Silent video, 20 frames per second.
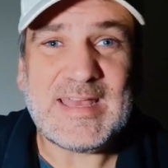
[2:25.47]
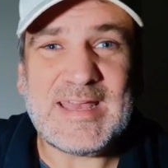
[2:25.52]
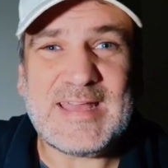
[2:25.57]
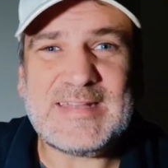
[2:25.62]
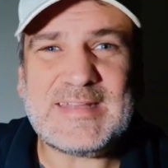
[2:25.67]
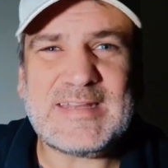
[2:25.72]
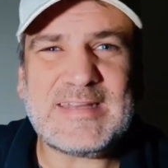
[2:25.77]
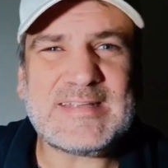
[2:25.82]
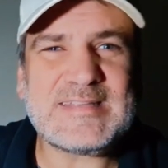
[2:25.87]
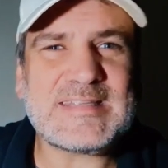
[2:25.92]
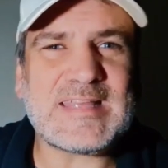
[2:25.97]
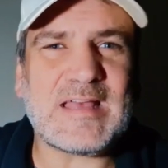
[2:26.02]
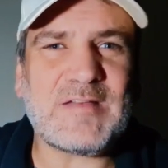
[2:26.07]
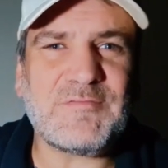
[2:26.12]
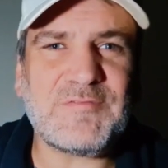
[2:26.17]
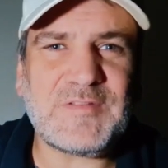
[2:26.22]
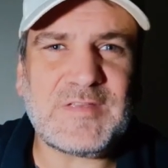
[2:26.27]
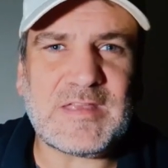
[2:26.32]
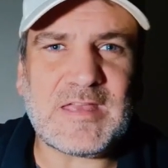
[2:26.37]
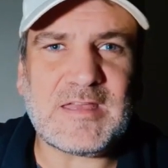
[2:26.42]
and then it's
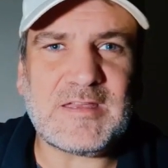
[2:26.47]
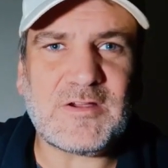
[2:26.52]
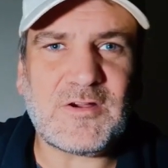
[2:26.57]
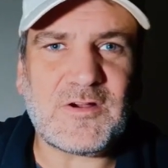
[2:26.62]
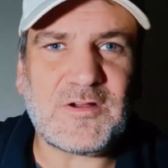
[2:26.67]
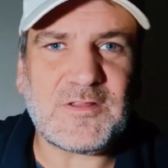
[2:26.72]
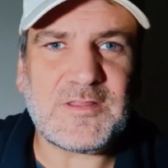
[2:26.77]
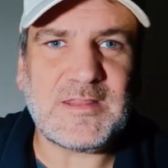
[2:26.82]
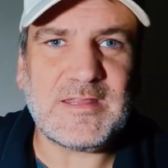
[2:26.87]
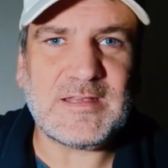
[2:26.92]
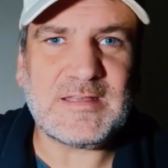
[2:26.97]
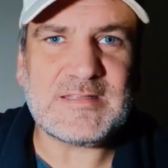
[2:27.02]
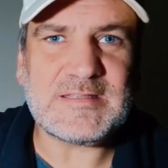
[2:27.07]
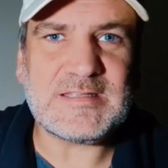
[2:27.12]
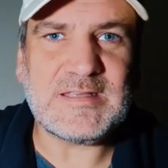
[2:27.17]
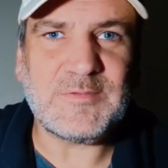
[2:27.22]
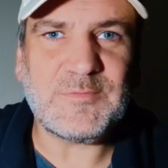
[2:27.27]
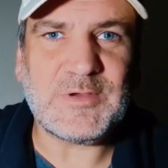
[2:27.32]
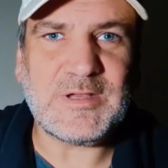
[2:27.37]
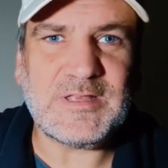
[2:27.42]
that VAR thing, isn't it,